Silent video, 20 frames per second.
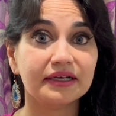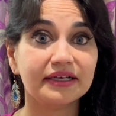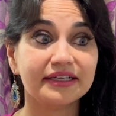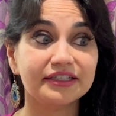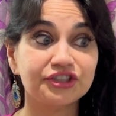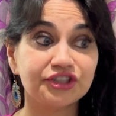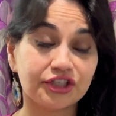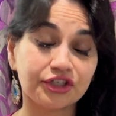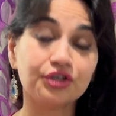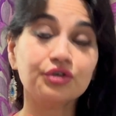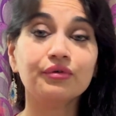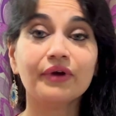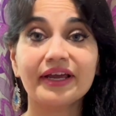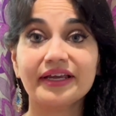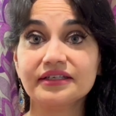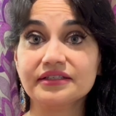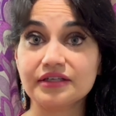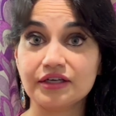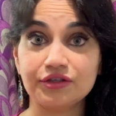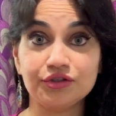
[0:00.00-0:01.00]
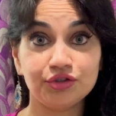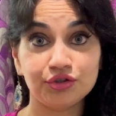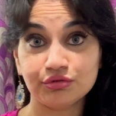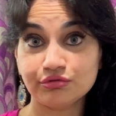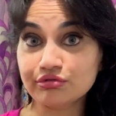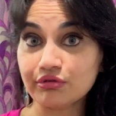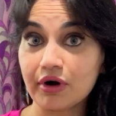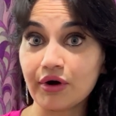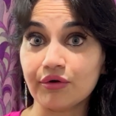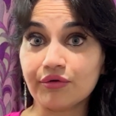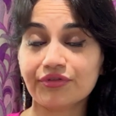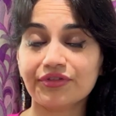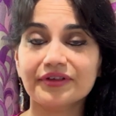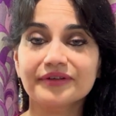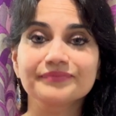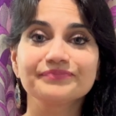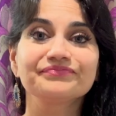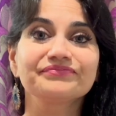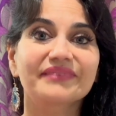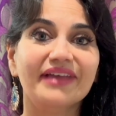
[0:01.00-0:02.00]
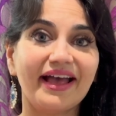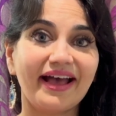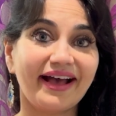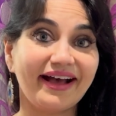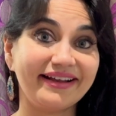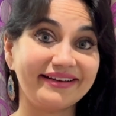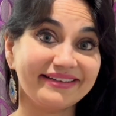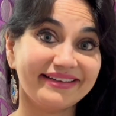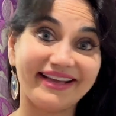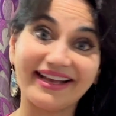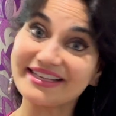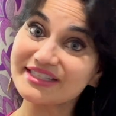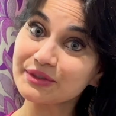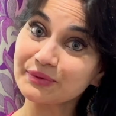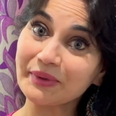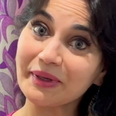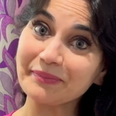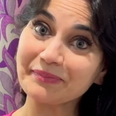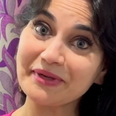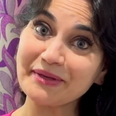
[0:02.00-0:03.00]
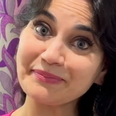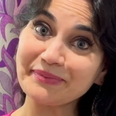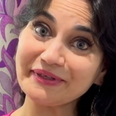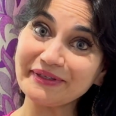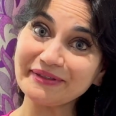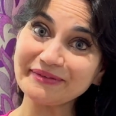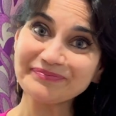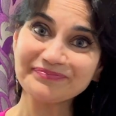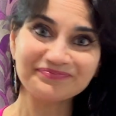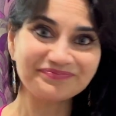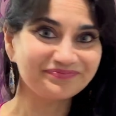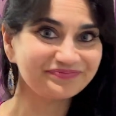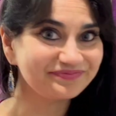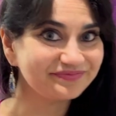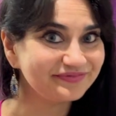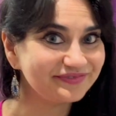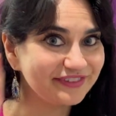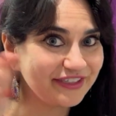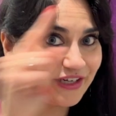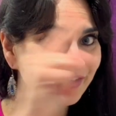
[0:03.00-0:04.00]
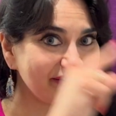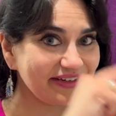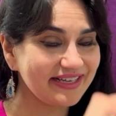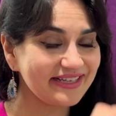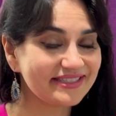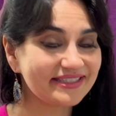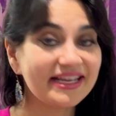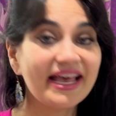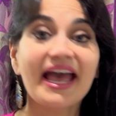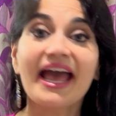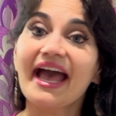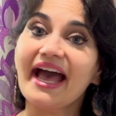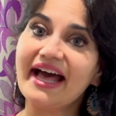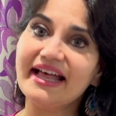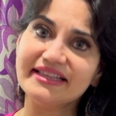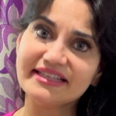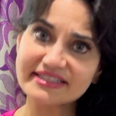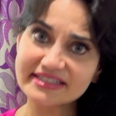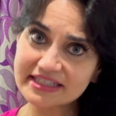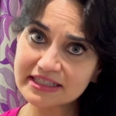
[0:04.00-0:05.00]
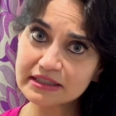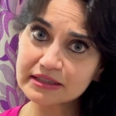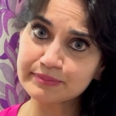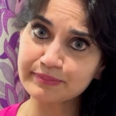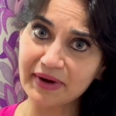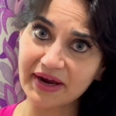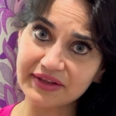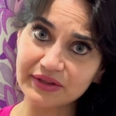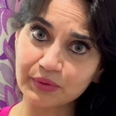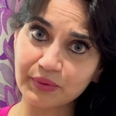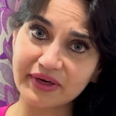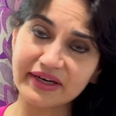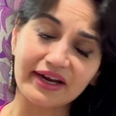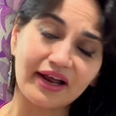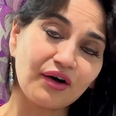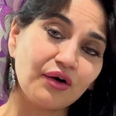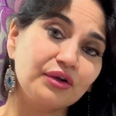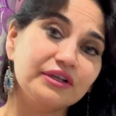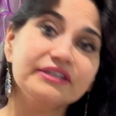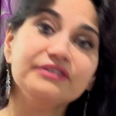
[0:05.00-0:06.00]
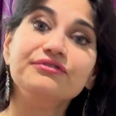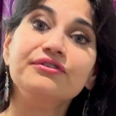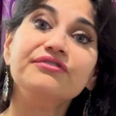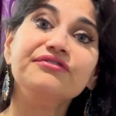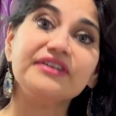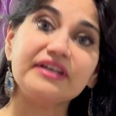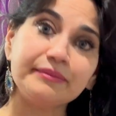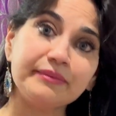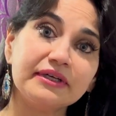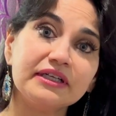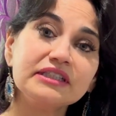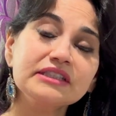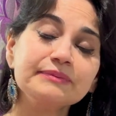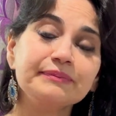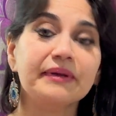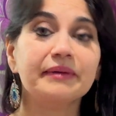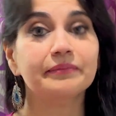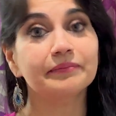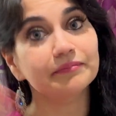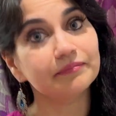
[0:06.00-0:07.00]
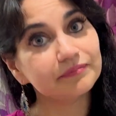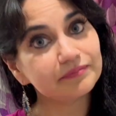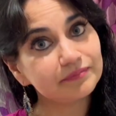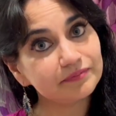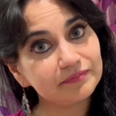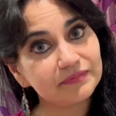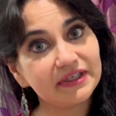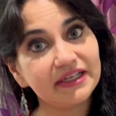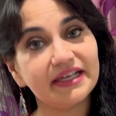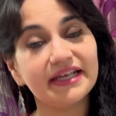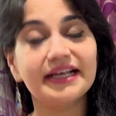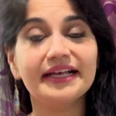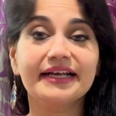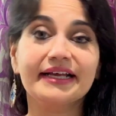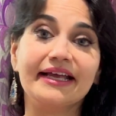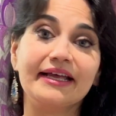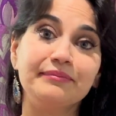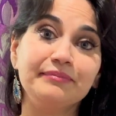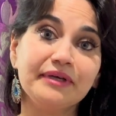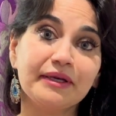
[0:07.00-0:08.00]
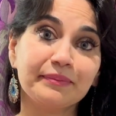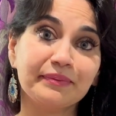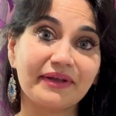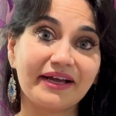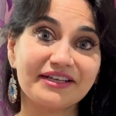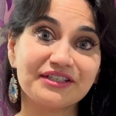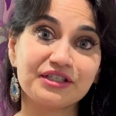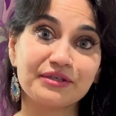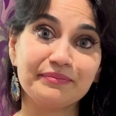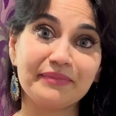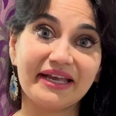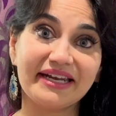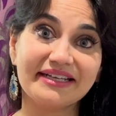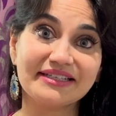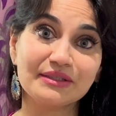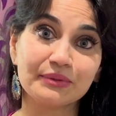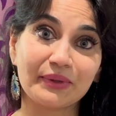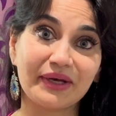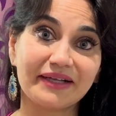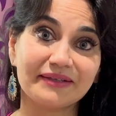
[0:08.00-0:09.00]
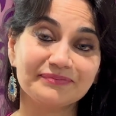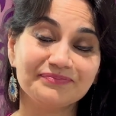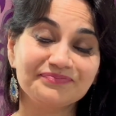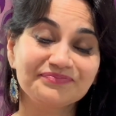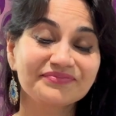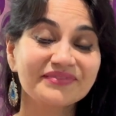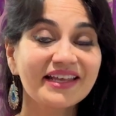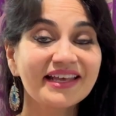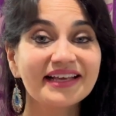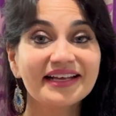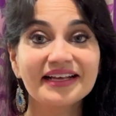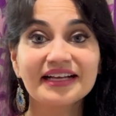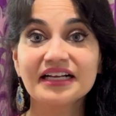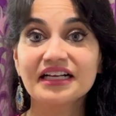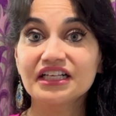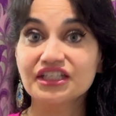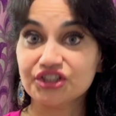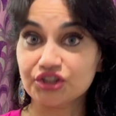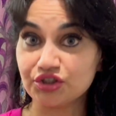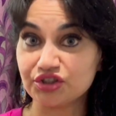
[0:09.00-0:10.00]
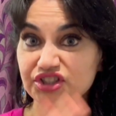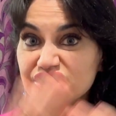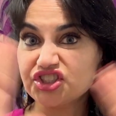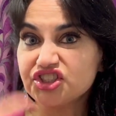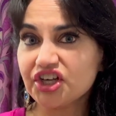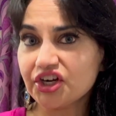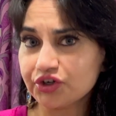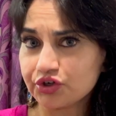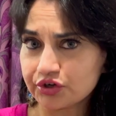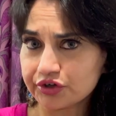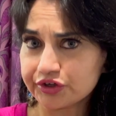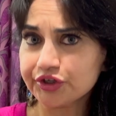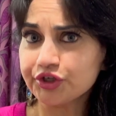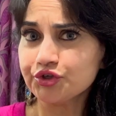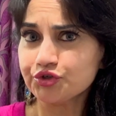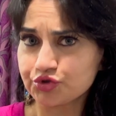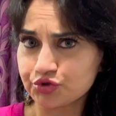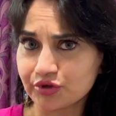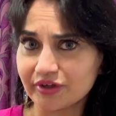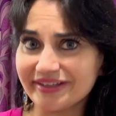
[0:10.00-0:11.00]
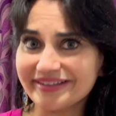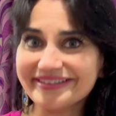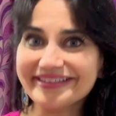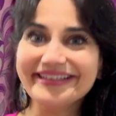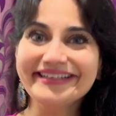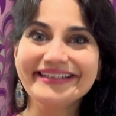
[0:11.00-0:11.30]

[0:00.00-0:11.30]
generate new growth. And guess what, people? There is. And this is, by the way, not only for females, but it can be applied to men as well. So it's gender neutral.